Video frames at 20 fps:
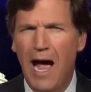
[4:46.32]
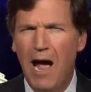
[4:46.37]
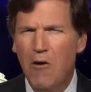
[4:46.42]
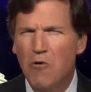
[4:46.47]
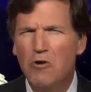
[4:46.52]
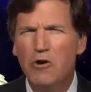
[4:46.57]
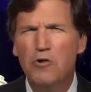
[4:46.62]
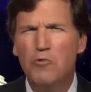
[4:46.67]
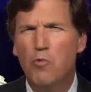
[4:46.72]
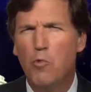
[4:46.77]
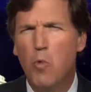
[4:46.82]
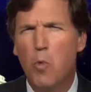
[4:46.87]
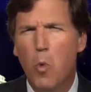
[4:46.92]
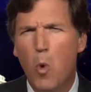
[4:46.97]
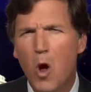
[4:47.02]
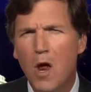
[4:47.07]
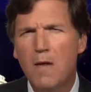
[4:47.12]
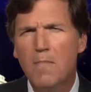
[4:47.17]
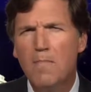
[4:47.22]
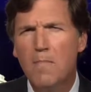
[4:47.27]
How could
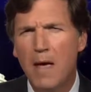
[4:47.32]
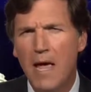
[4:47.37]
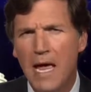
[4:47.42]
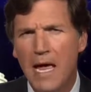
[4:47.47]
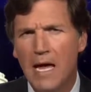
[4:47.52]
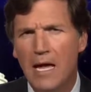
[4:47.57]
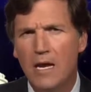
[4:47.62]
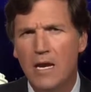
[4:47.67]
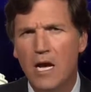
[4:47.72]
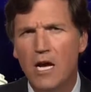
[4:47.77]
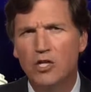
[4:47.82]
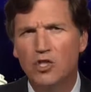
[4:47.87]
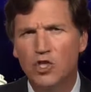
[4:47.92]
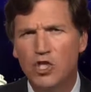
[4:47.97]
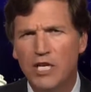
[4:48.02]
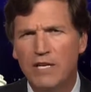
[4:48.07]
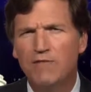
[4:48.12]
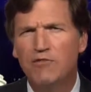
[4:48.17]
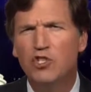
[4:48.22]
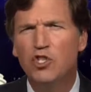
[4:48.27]
one man
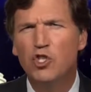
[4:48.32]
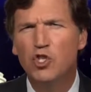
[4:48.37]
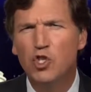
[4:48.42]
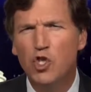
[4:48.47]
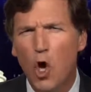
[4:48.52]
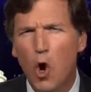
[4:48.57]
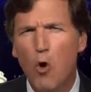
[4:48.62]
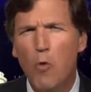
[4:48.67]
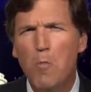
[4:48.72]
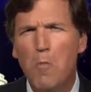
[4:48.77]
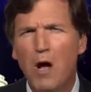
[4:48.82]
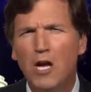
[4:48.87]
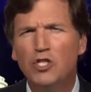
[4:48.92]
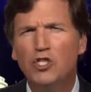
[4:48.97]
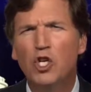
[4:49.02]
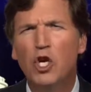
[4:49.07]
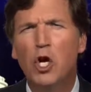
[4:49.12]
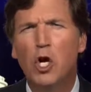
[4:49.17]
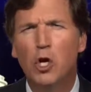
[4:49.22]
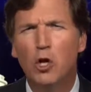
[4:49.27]
achieve so
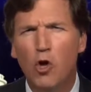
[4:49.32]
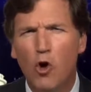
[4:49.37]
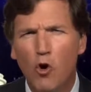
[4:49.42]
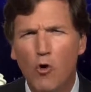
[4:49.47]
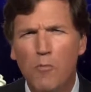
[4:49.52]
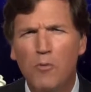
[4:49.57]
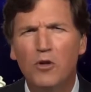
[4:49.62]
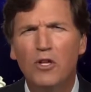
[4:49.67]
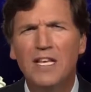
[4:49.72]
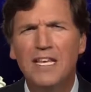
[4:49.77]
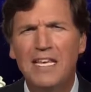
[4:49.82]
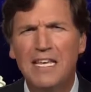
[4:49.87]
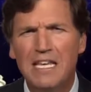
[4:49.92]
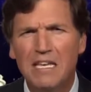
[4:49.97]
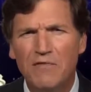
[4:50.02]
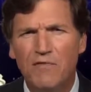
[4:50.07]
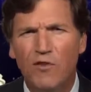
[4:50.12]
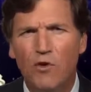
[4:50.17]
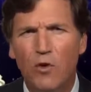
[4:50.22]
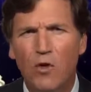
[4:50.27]
much global
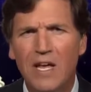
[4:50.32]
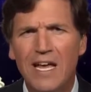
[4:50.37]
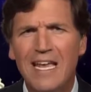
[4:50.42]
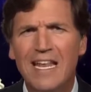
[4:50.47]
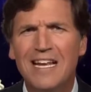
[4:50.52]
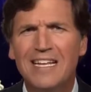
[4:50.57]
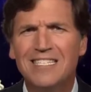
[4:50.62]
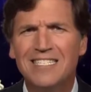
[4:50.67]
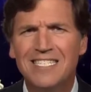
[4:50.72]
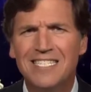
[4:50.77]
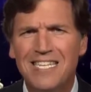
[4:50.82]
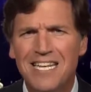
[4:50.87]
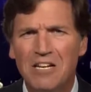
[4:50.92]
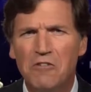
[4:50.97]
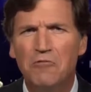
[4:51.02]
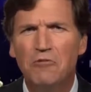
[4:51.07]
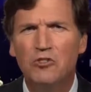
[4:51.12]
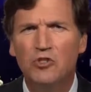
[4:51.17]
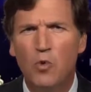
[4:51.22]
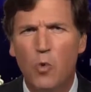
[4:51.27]
evil in a
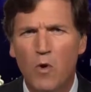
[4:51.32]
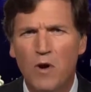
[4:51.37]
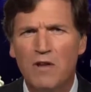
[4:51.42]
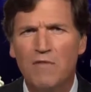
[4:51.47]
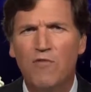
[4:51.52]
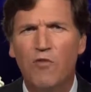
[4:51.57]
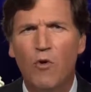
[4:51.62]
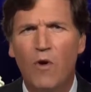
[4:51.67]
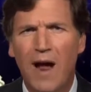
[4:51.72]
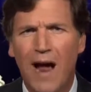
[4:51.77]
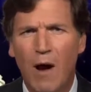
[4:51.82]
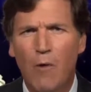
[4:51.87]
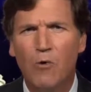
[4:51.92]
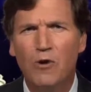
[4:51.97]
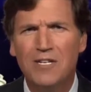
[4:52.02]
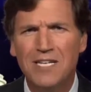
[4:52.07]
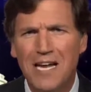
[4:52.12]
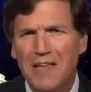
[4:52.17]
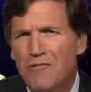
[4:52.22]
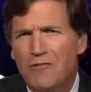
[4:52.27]
single 24
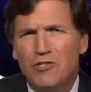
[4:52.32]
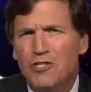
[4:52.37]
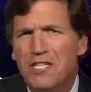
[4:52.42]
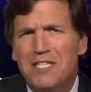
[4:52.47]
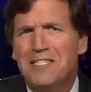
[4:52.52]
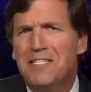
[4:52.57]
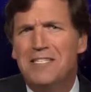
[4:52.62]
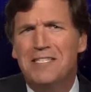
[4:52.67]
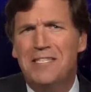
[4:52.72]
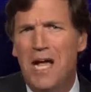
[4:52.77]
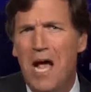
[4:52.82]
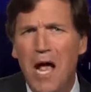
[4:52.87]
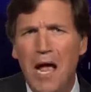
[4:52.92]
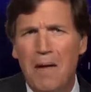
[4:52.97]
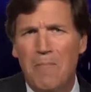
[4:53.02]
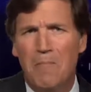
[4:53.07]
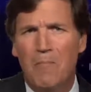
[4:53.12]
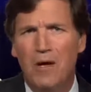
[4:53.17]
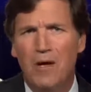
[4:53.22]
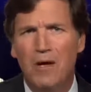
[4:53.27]
hour day? There's just isn't
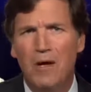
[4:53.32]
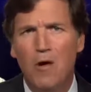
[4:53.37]
time.